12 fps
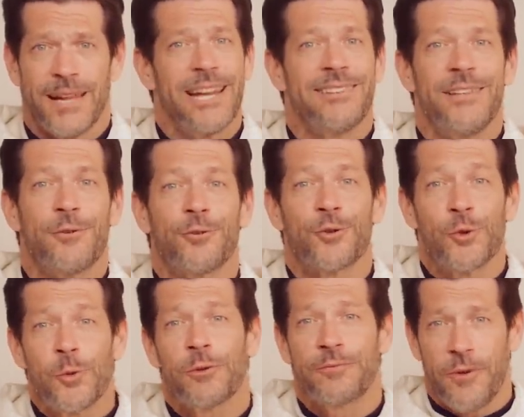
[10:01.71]
It is either
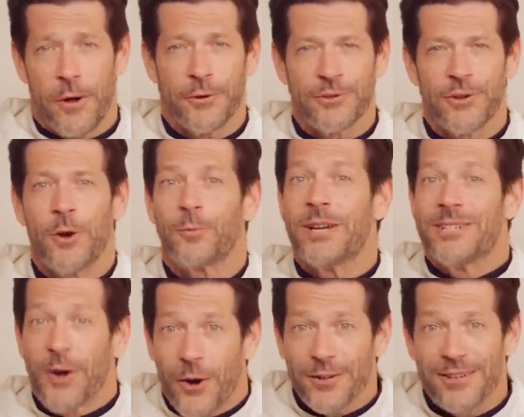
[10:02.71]
true or false,
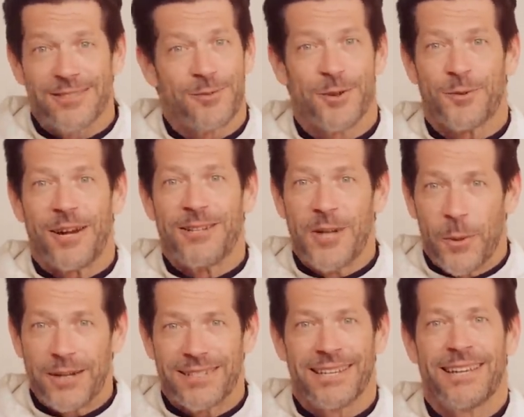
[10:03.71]
regardless of whether I
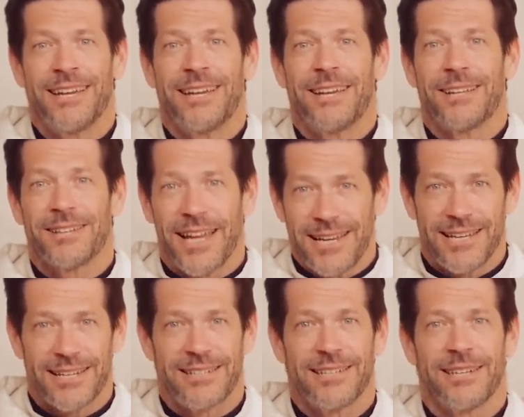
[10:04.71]
know it, like
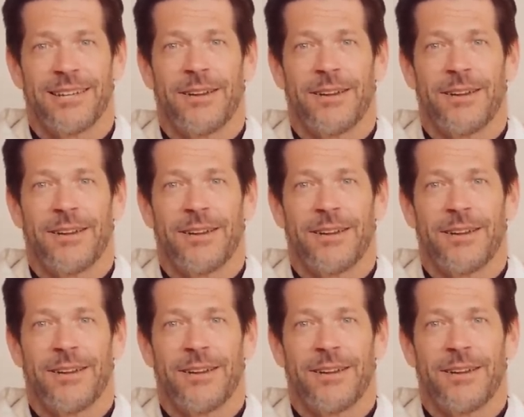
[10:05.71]
it,